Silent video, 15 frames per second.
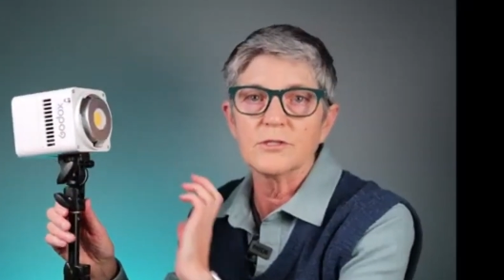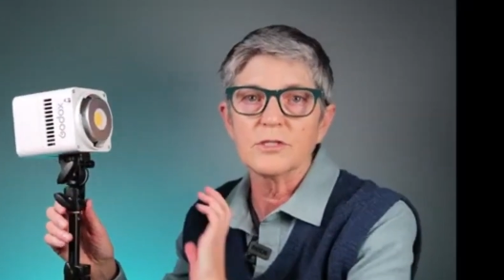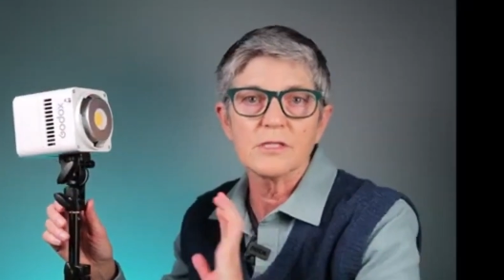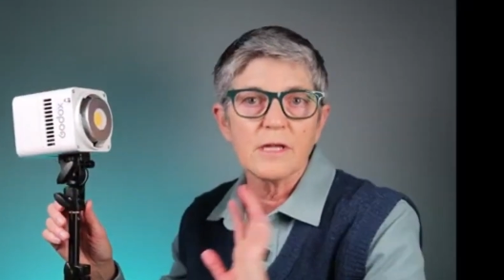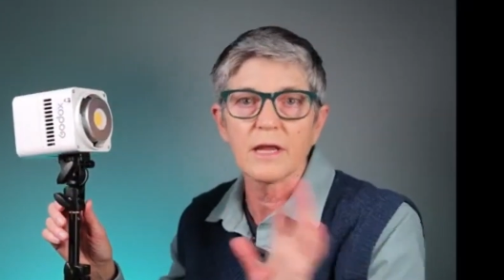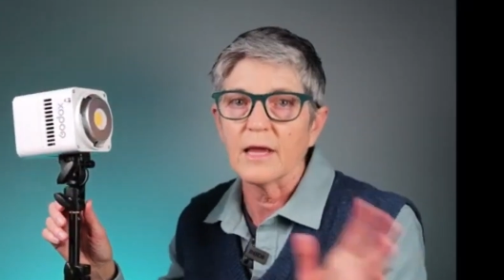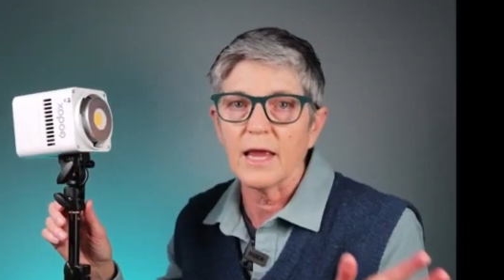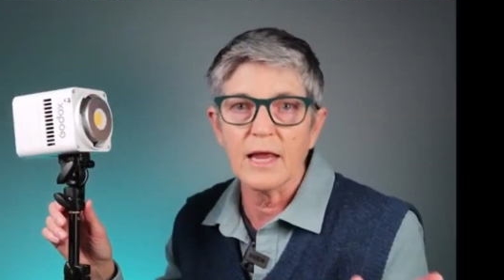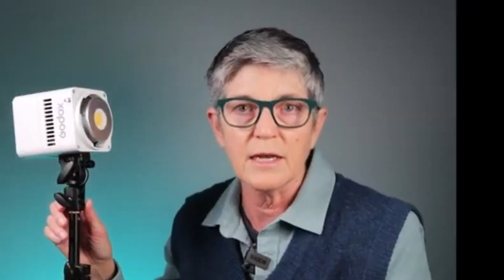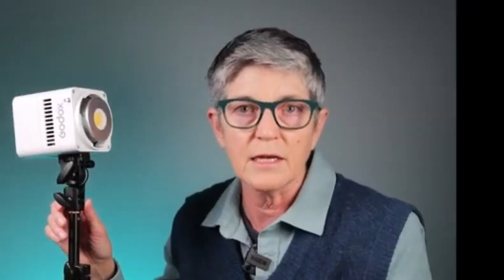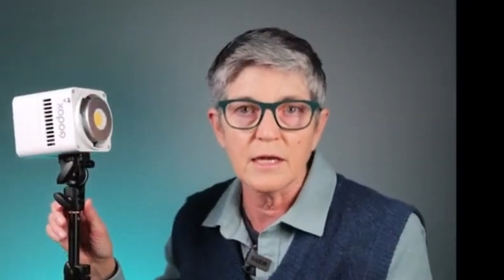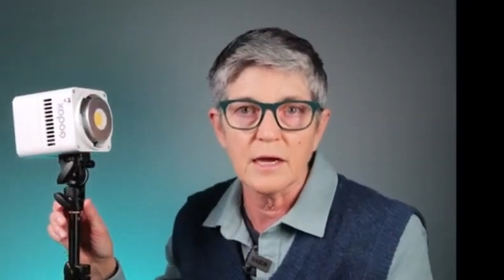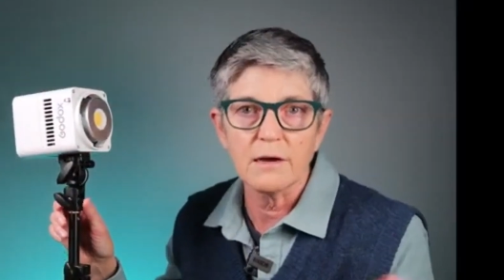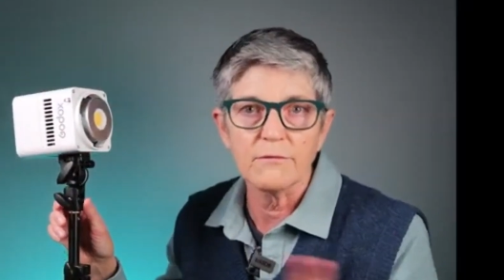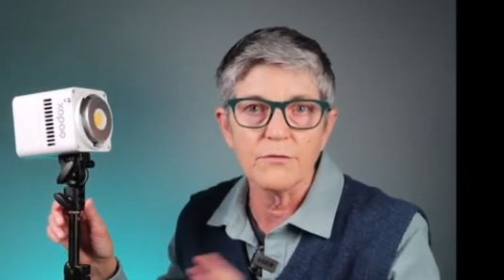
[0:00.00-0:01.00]
just like
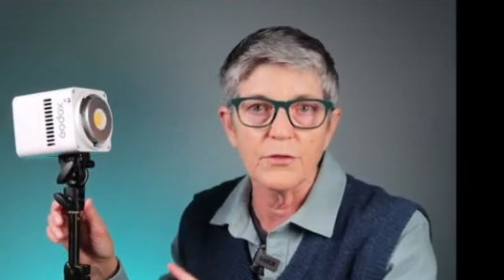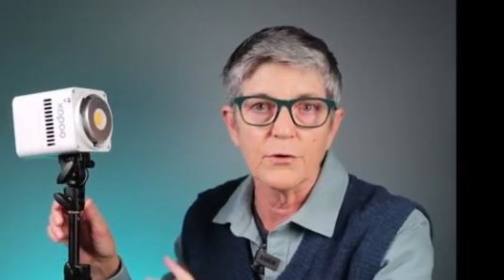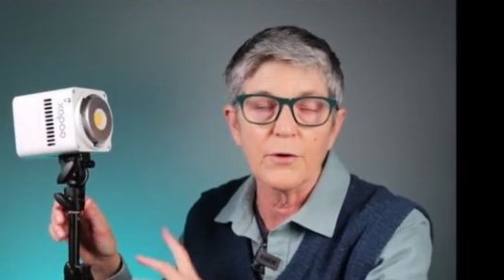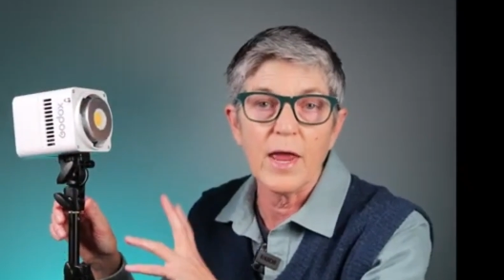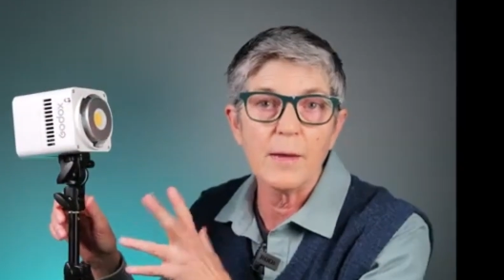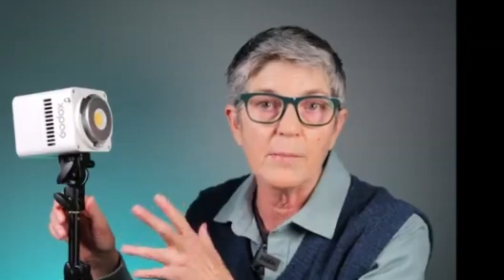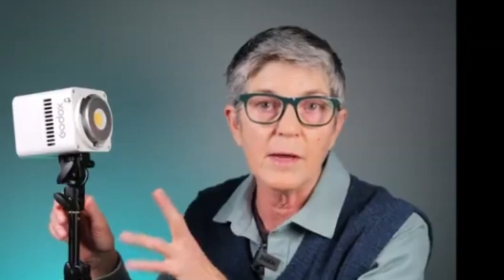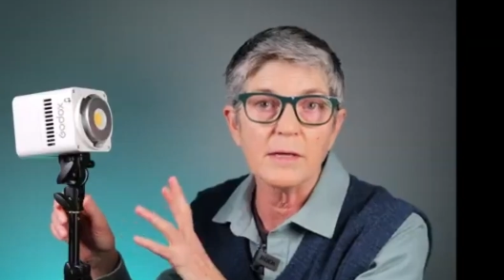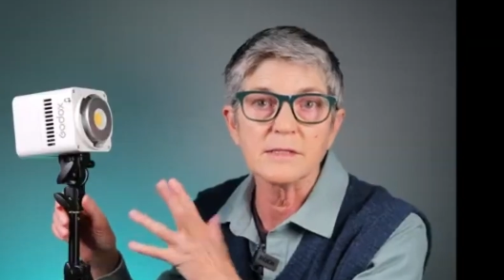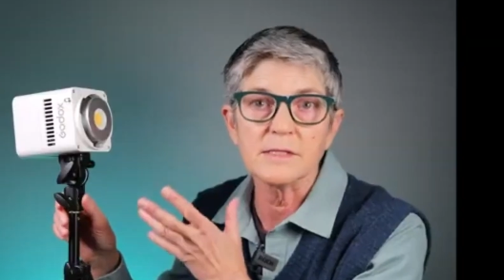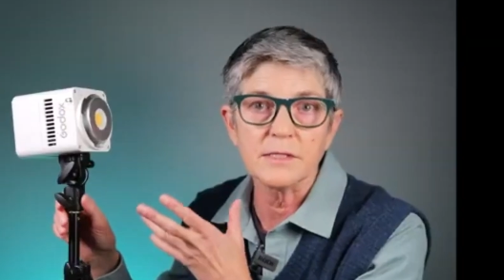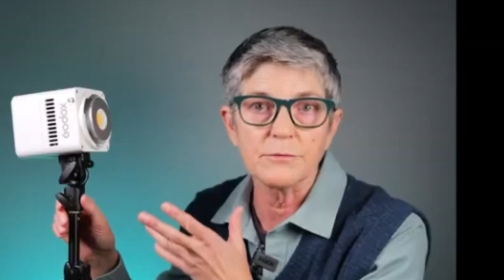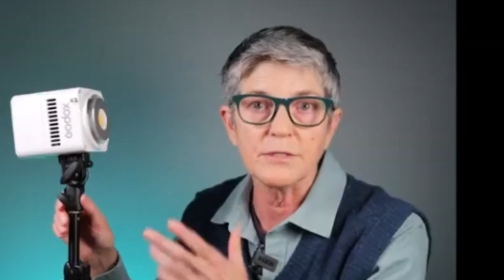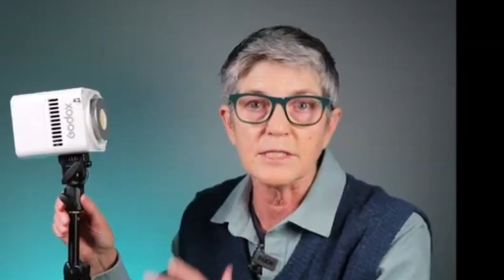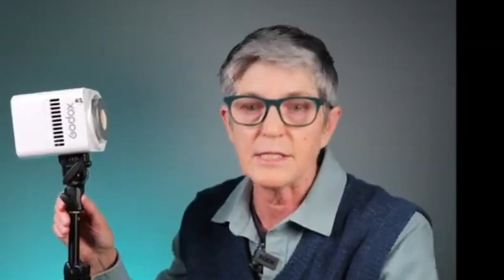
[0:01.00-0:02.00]
any of their ML
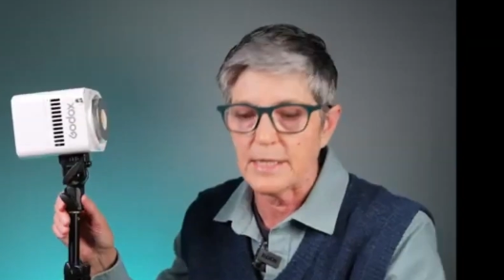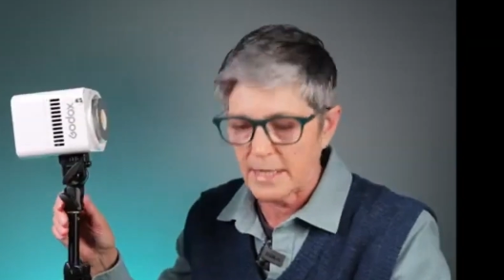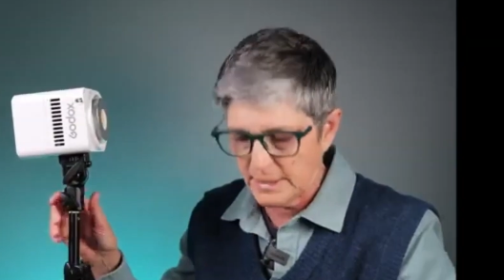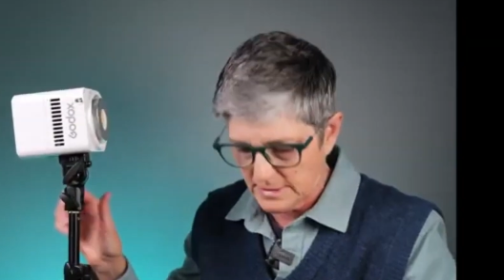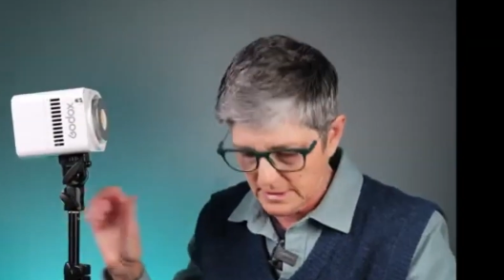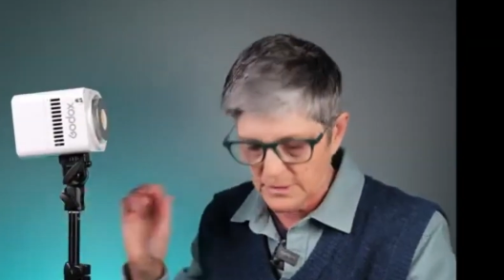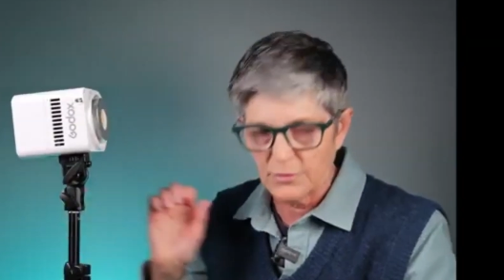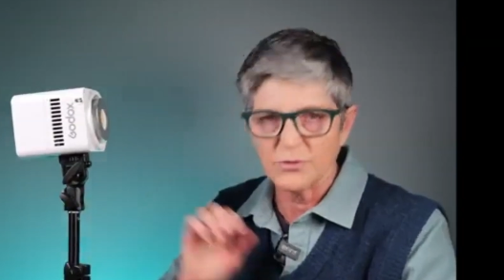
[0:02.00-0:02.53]
series lights.